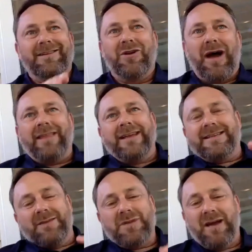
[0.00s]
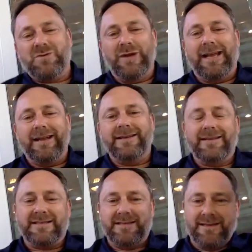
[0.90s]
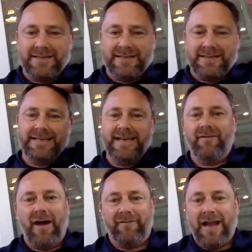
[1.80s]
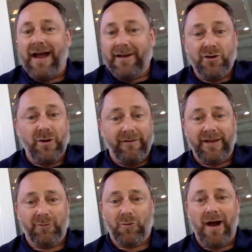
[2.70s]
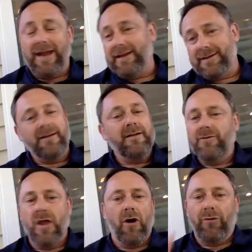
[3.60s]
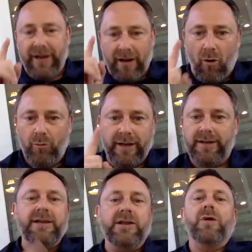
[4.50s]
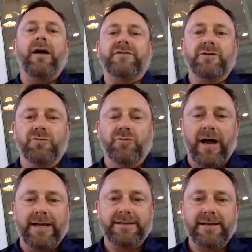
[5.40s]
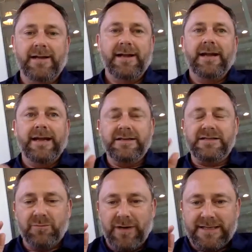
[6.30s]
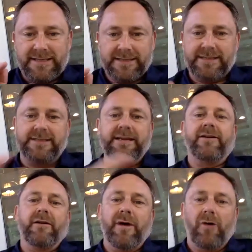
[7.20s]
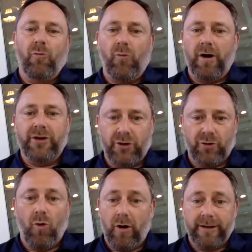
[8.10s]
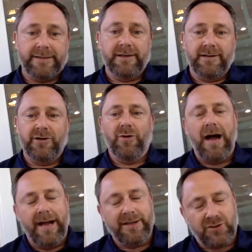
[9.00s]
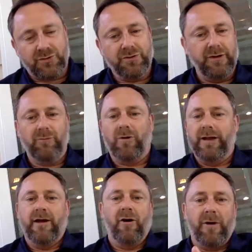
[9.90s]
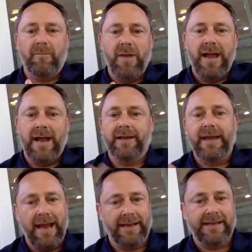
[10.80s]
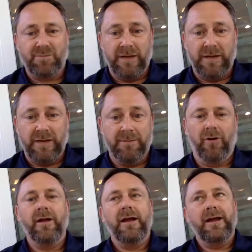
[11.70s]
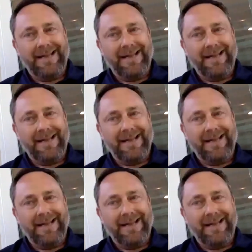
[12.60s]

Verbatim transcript: you know, I think sometimes we get into this this idea of I've got to do everything right. No, the only thing you have to do right is to be sincere about what you're wanting to do. I truly want to help our band and its people